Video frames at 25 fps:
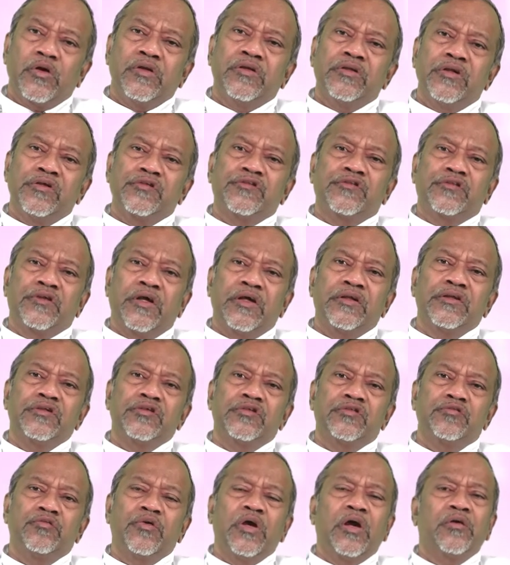in this
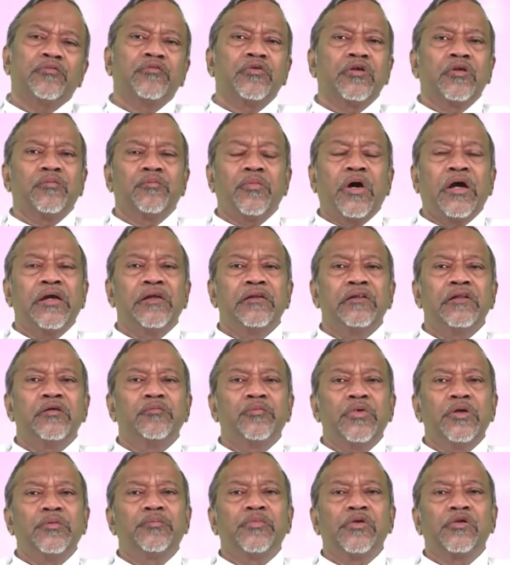sense, we have to remind the
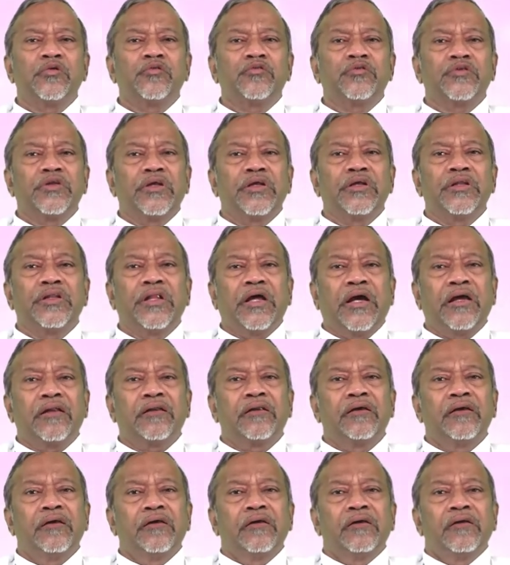people to say that
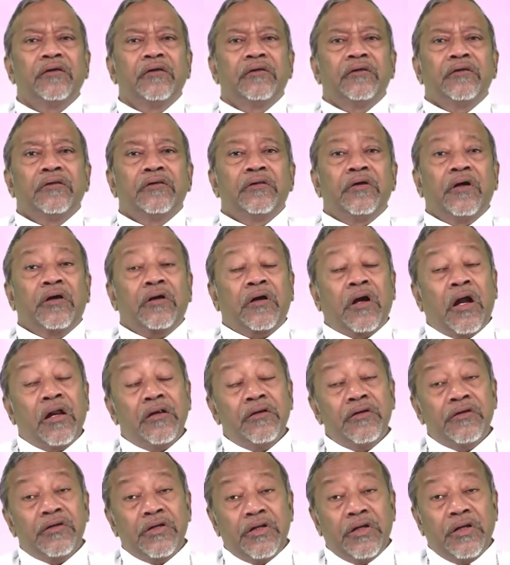the
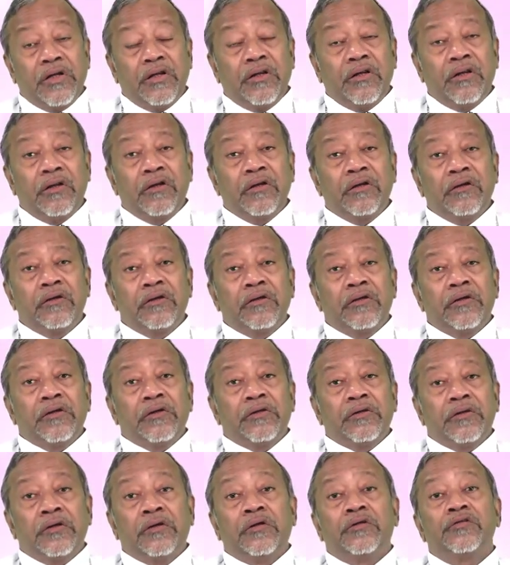country
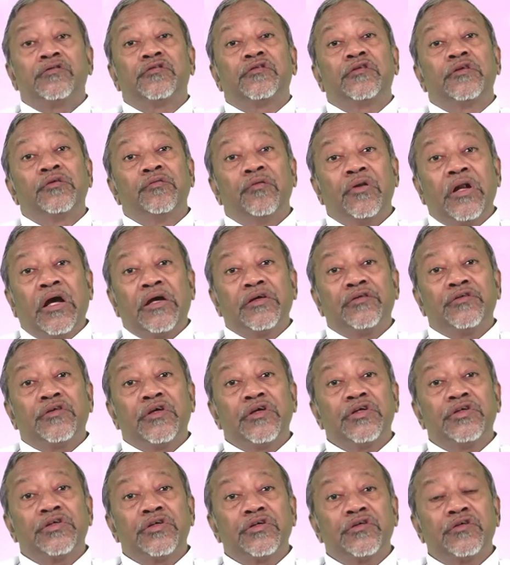the
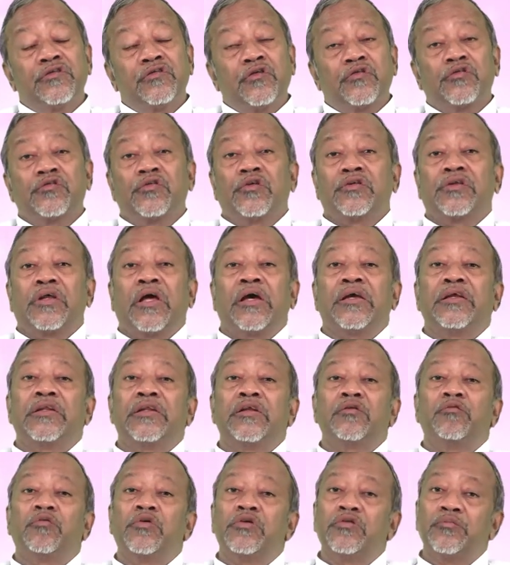civilizations of
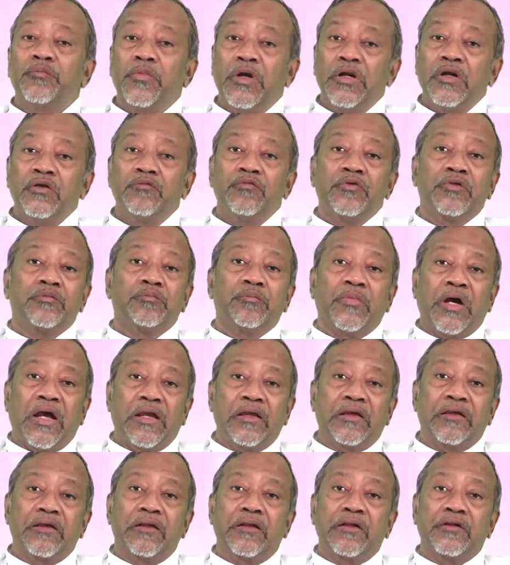society was built with
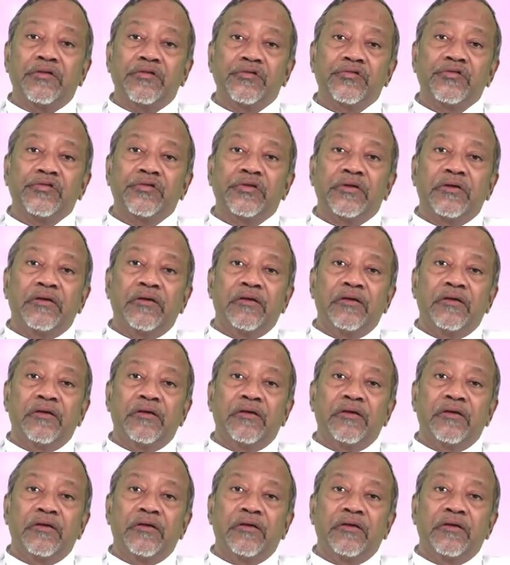migrants.